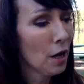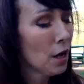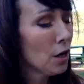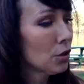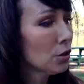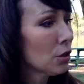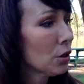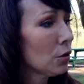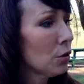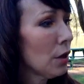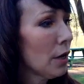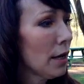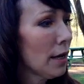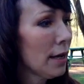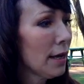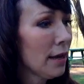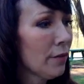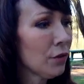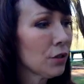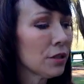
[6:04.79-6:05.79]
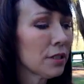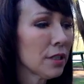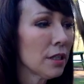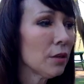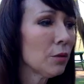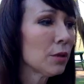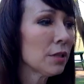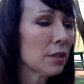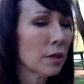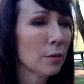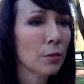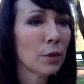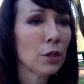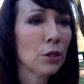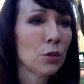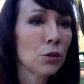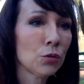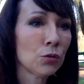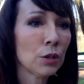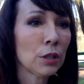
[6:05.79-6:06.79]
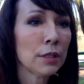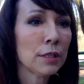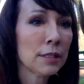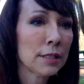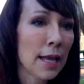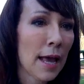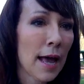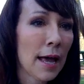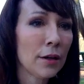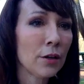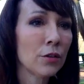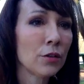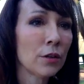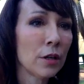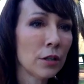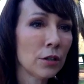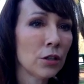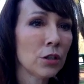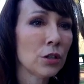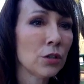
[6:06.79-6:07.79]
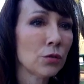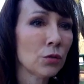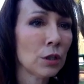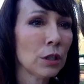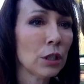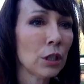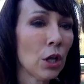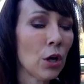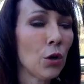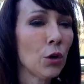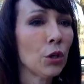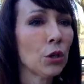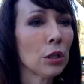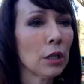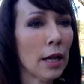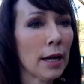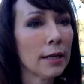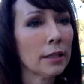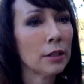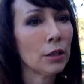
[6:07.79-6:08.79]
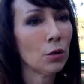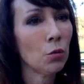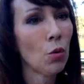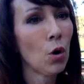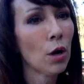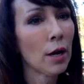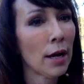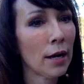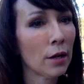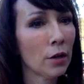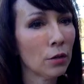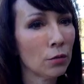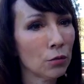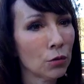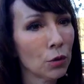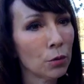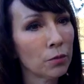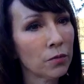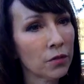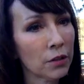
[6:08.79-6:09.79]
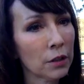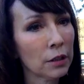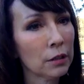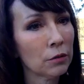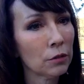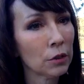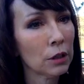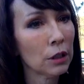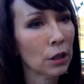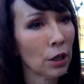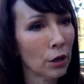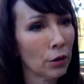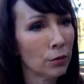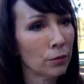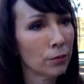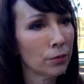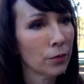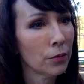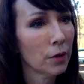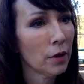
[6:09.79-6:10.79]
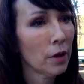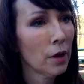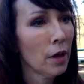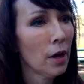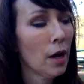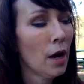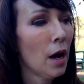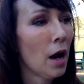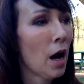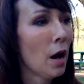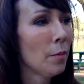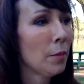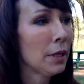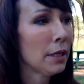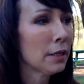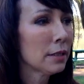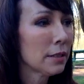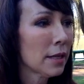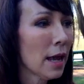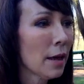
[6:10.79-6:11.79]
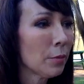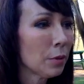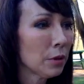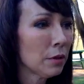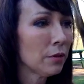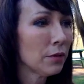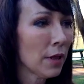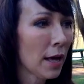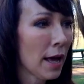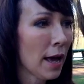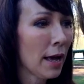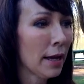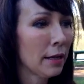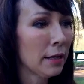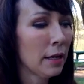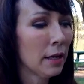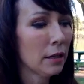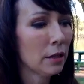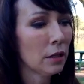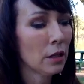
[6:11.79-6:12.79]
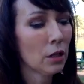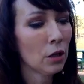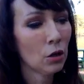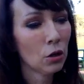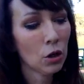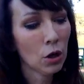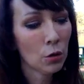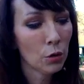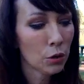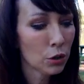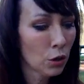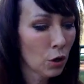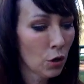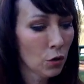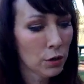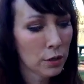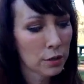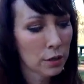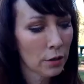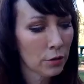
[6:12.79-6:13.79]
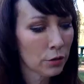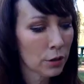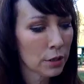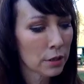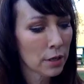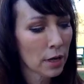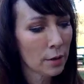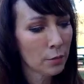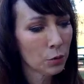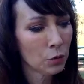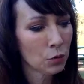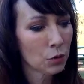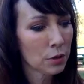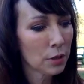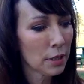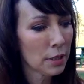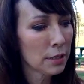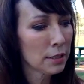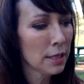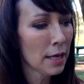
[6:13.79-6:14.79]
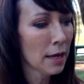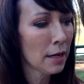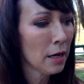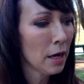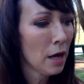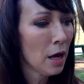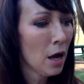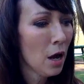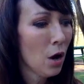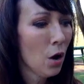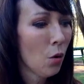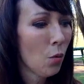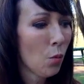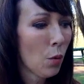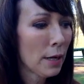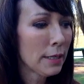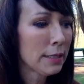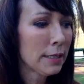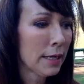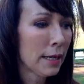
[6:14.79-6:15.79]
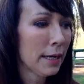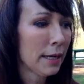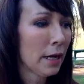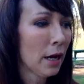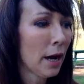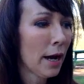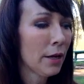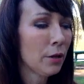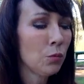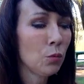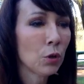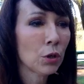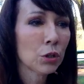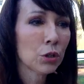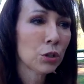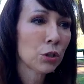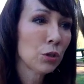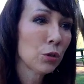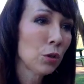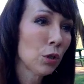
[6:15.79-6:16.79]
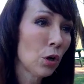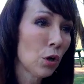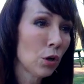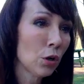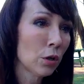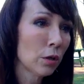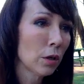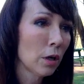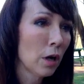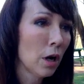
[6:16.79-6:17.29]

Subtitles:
So if you're sitting with somebody who's really sad and their energy is really low, you're likely to walk out of the room feeling really low. An example of that, and then I'll go into all these other examples, is that one day I had worked too long.